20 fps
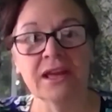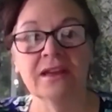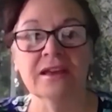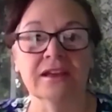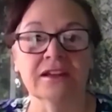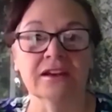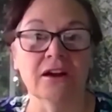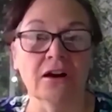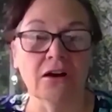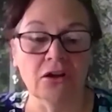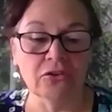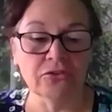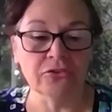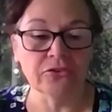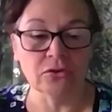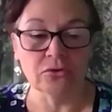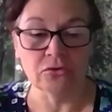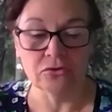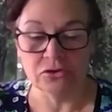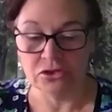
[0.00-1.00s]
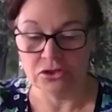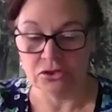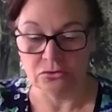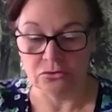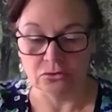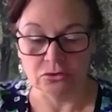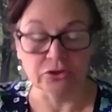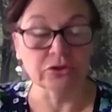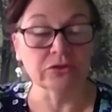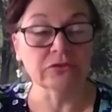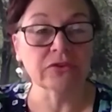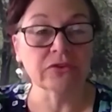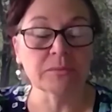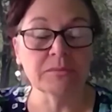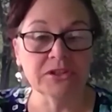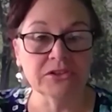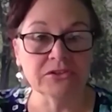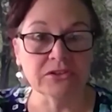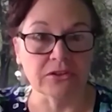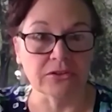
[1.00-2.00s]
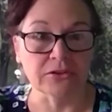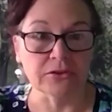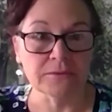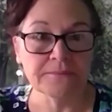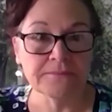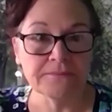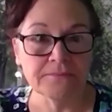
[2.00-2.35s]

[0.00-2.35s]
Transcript: and also to learn from each other.